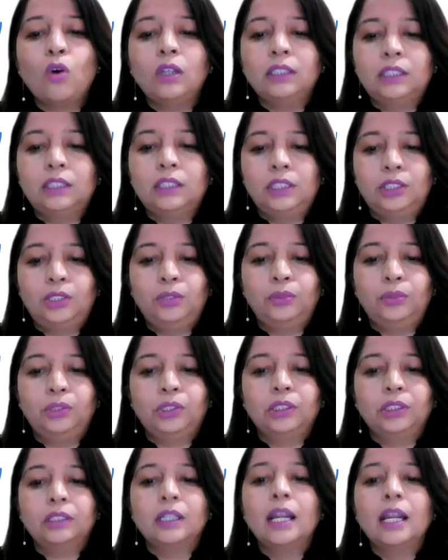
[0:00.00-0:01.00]

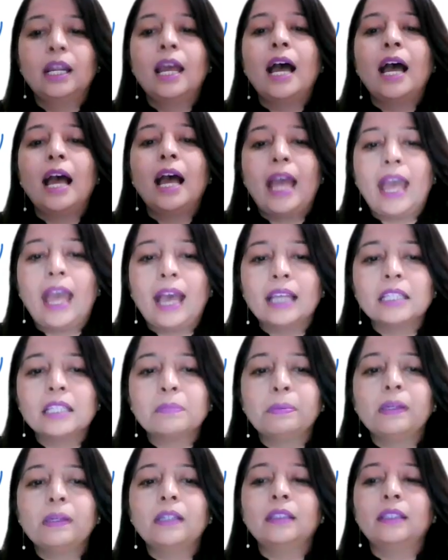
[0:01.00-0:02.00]
constitution, as
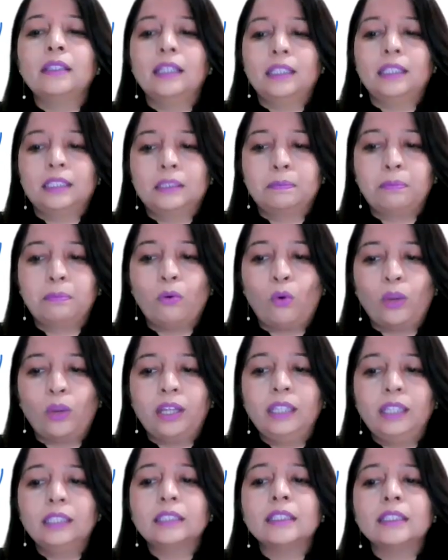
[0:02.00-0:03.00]
per this
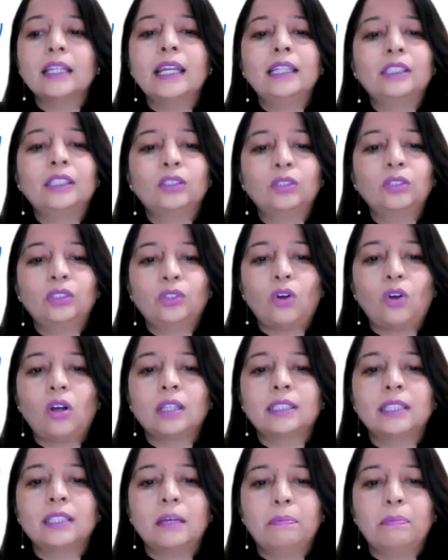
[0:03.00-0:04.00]
point, it so
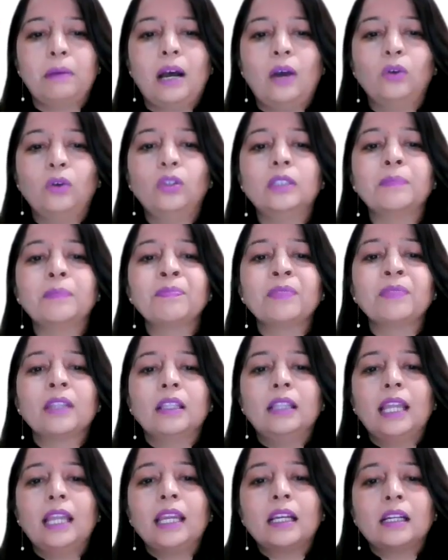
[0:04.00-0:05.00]
talks about
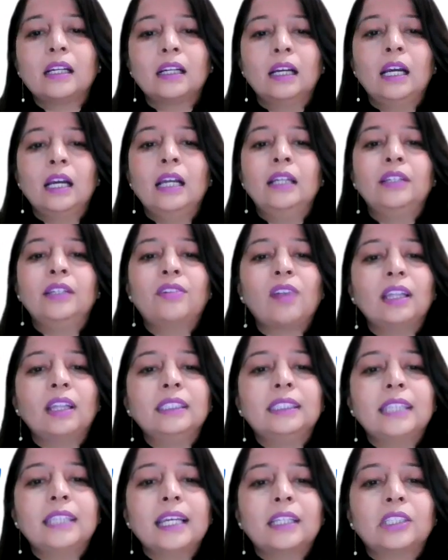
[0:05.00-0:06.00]
like
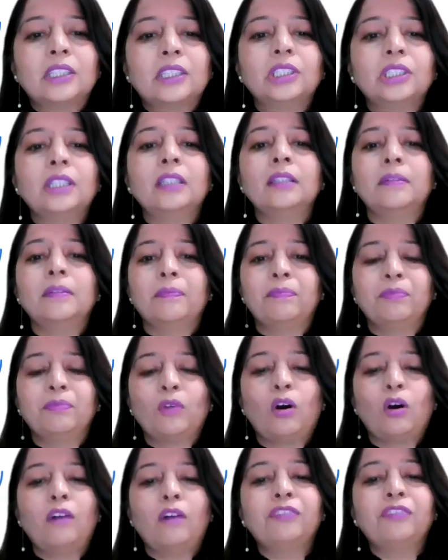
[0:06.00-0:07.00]
transaction
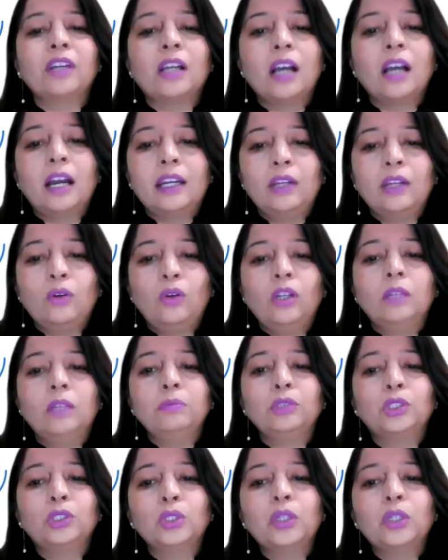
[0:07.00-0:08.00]
of the
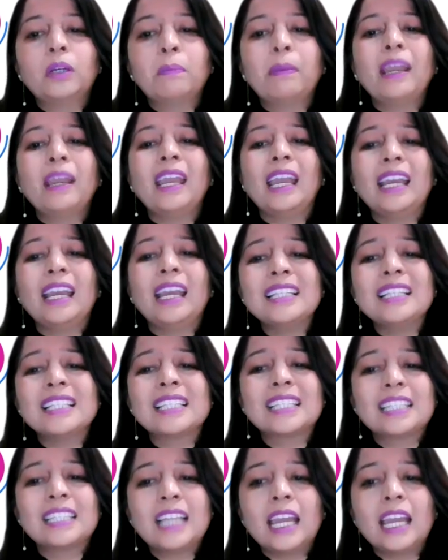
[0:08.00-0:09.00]
curriculum should be in
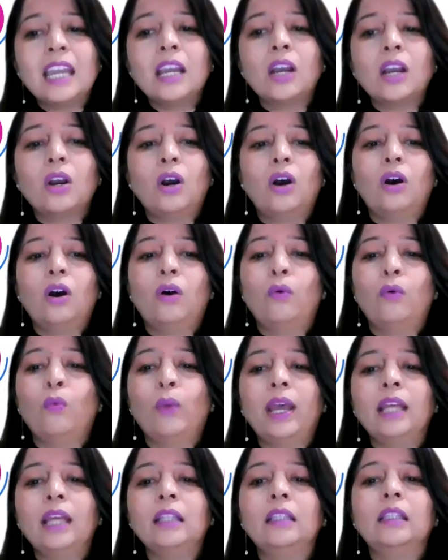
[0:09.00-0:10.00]
sync
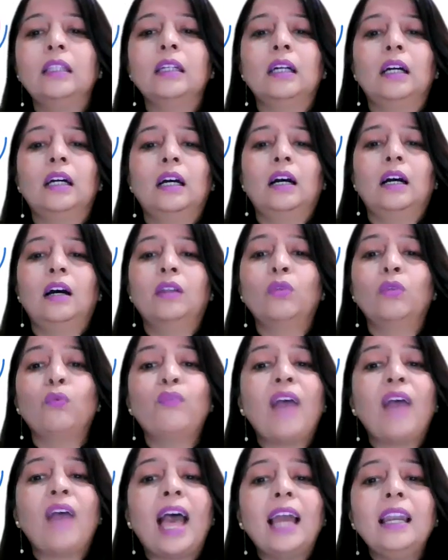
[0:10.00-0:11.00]
with the
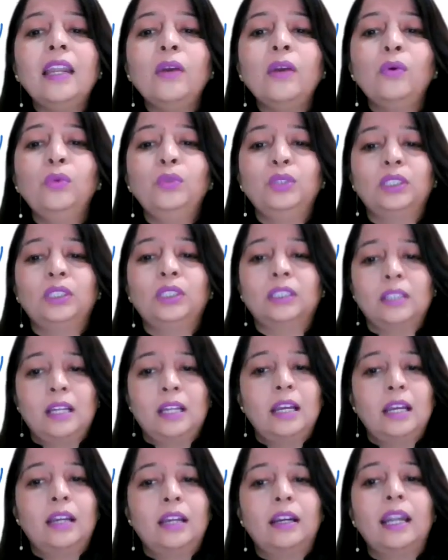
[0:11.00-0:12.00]
values,
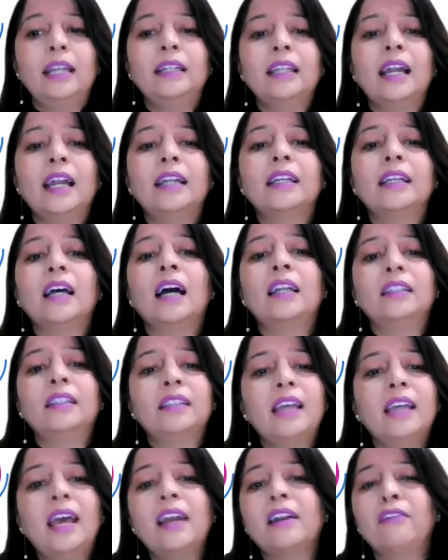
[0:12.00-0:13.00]
right, that are
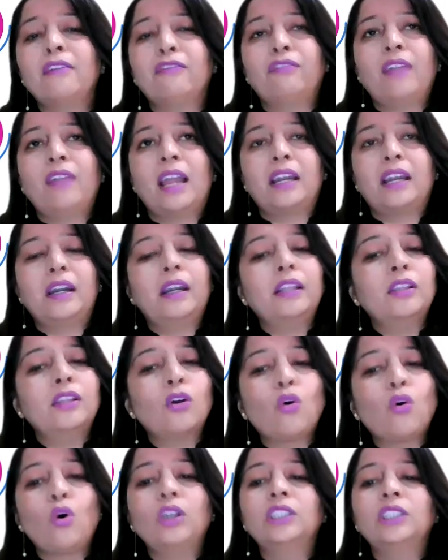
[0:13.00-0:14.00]
there reflected in
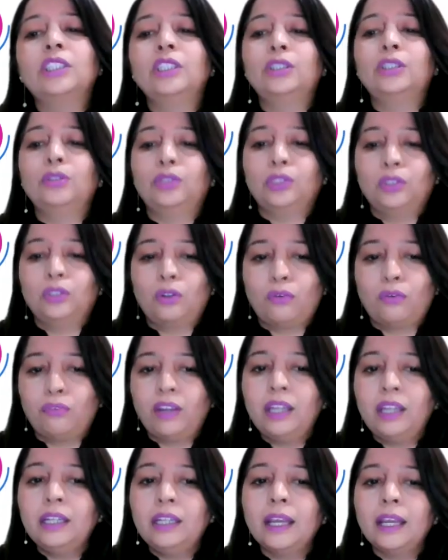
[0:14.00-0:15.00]
the Constitution of
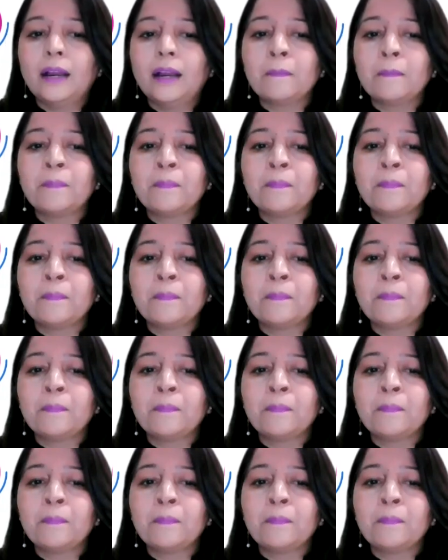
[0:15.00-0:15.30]
India.